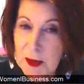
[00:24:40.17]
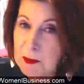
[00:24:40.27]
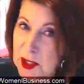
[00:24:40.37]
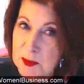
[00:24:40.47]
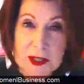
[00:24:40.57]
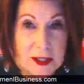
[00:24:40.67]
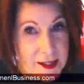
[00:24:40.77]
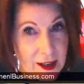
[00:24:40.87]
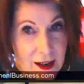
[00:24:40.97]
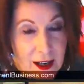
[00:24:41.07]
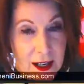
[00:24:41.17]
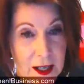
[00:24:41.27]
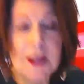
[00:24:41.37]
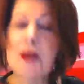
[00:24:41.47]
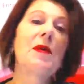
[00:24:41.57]
It must be a
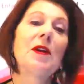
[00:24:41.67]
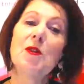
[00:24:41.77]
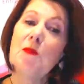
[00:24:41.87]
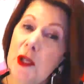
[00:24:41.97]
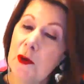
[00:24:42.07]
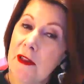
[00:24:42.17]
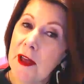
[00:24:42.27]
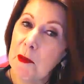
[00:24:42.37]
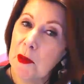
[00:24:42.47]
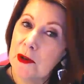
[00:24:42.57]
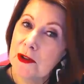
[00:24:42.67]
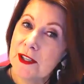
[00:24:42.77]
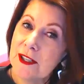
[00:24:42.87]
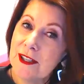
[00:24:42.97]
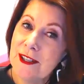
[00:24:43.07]
sign. I'm meant to be with that
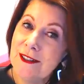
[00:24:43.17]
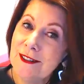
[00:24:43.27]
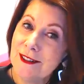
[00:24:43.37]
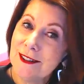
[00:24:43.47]
person.